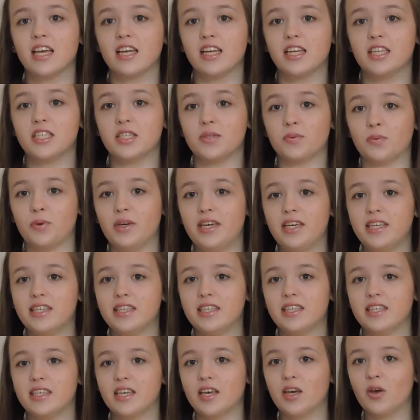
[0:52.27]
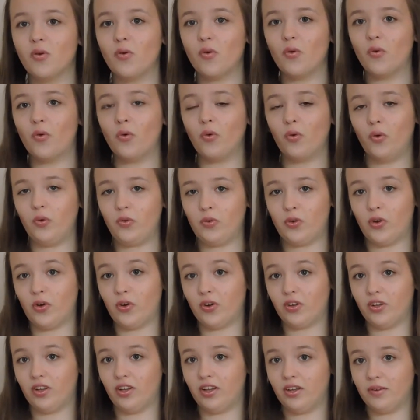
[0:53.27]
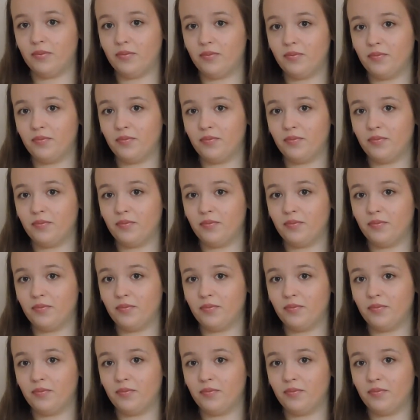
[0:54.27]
sweets or chocolate?